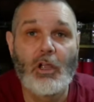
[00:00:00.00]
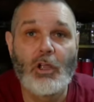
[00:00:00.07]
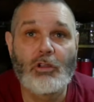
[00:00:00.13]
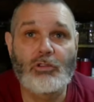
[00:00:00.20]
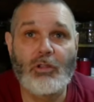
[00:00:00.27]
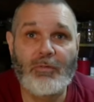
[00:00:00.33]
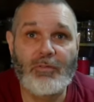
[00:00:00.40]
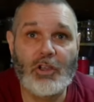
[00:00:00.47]

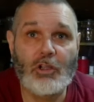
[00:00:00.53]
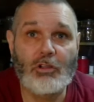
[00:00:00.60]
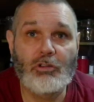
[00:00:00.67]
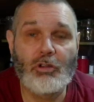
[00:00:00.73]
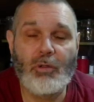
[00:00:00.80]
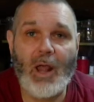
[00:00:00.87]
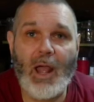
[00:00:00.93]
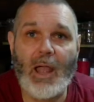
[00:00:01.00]
So if you could
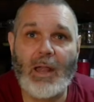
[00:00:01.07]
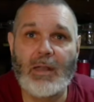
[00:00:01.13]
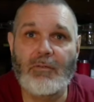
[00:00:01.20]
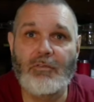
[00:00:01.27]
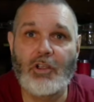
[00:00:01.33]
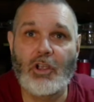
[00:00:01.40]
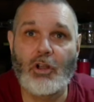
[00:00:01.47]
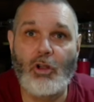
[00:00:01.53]
do that, and
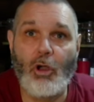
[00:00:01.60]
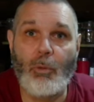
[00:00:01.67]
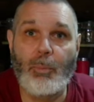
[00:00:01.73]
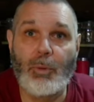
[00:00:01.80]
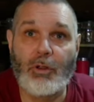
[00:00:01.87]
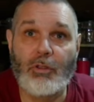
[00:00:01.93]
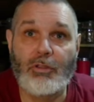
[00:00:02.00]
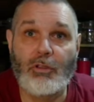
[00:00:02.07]
if you could all
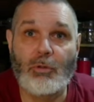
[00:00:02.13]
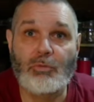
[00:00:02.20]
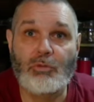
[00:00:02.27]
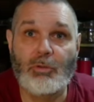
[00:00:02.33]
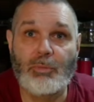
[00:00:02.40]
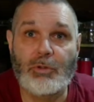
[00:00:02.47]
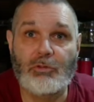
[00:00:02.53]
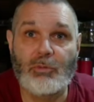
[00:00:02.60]
put a thumbs
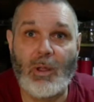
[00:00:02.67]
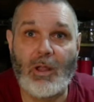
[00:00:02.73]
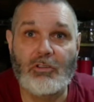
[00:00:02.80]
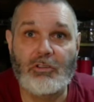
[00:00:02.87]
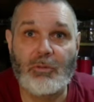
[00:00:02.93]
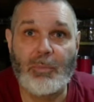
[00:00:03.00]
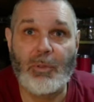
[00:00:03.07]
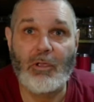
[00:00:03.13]
up as well
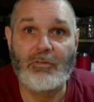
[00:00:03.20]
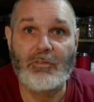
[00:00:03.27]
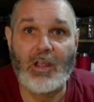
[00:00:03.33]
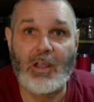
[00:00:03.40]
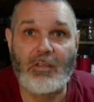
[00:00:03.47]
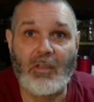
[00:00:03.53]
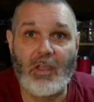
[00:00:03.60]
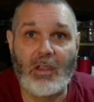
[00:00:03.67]
as a
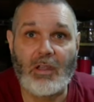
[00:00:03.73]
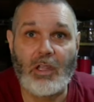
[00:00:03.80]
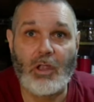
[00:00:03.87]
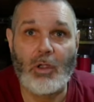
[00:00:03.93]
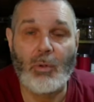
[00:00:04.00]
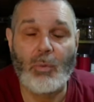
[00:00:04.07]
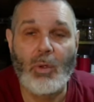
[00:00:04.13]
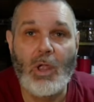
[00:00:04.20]
birthday thank
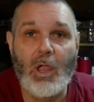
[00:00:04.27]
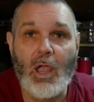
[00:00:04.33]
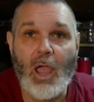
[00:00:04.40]
you.